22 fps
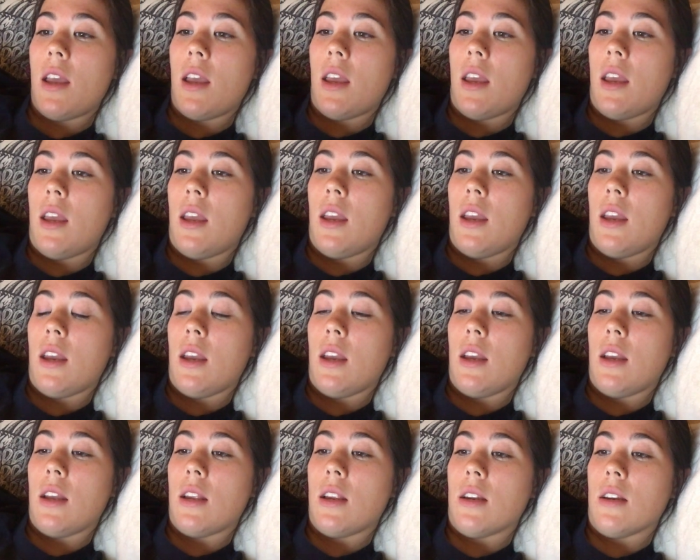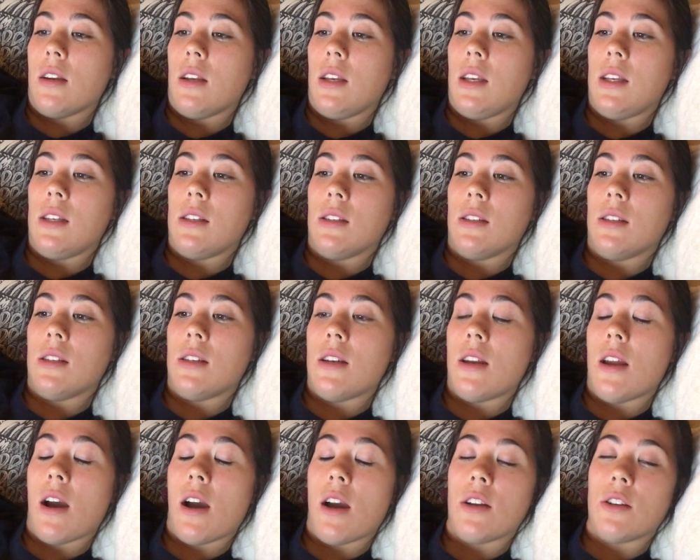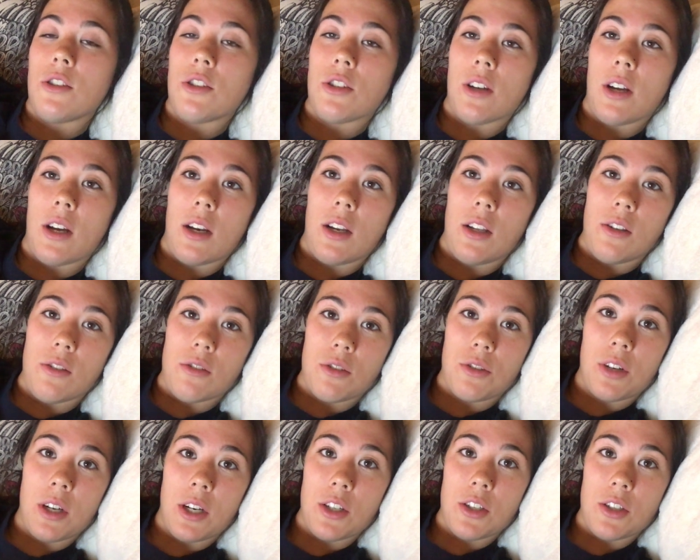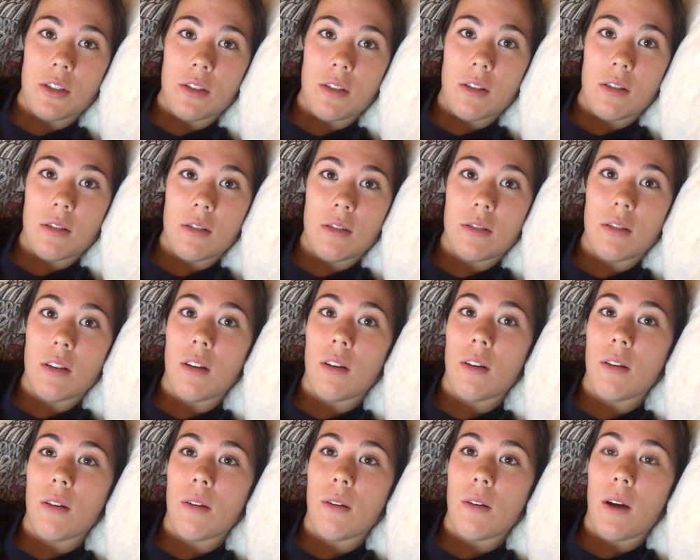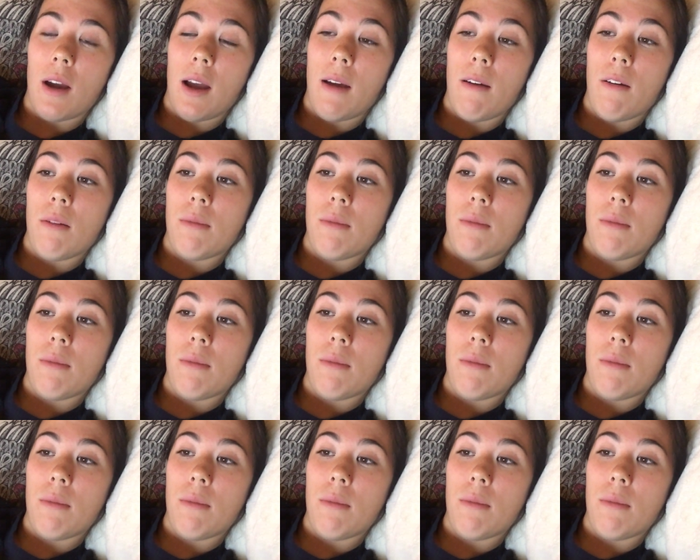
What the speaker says: and he's not sure how to use crutches. So I